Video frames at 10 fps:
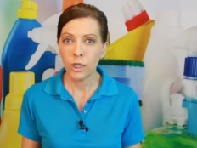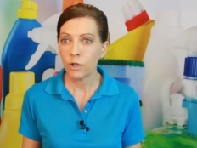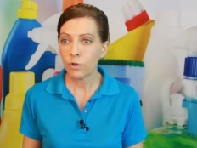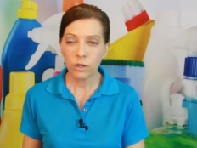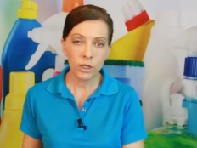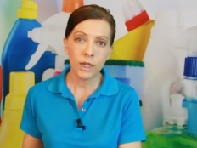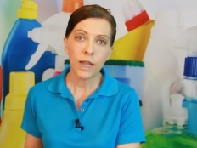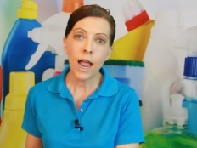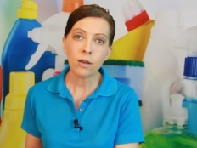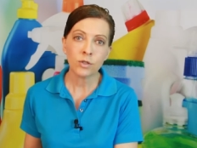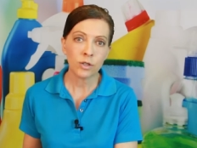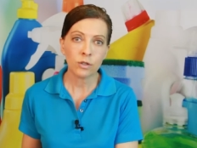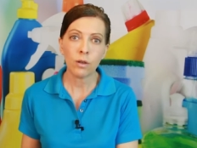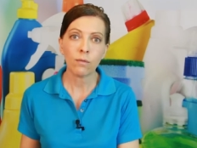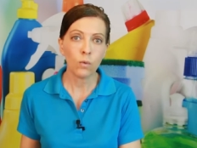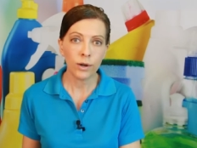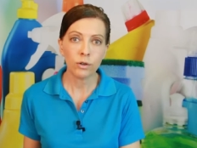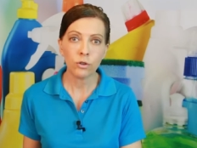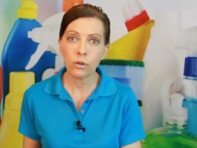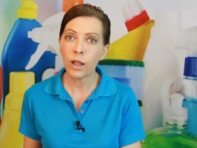And if you're cleaning houses and you have one
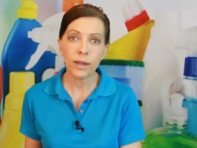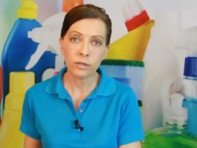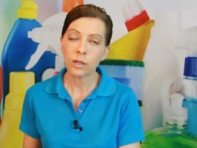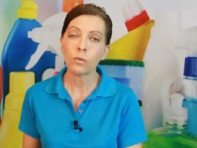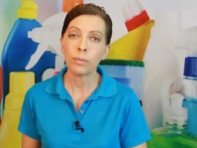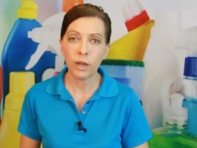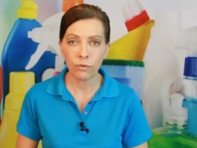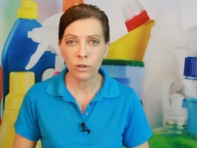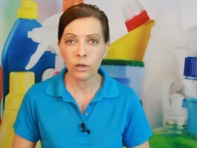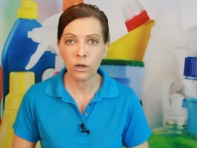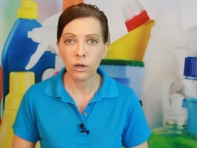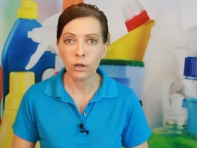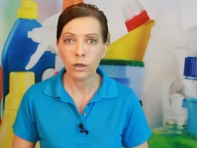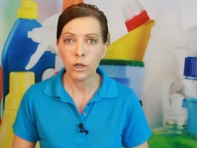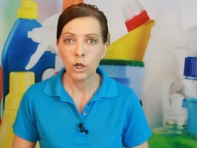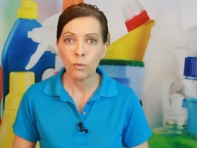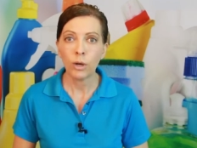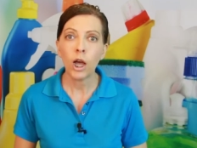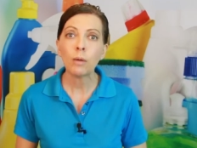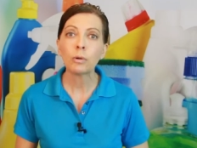or two clients, that will pay for the car.
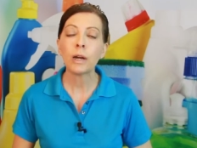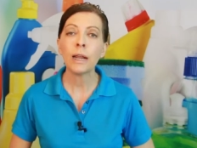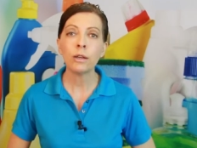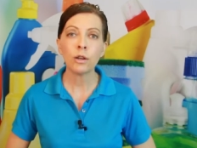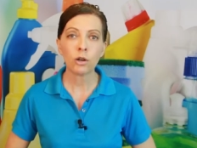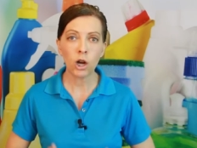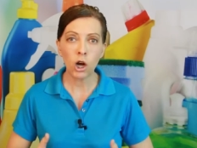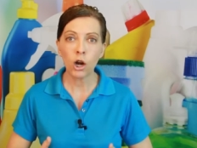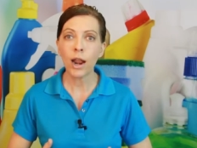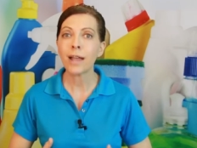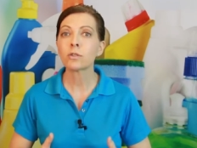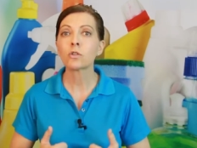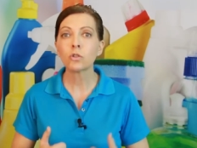But upgrade your car as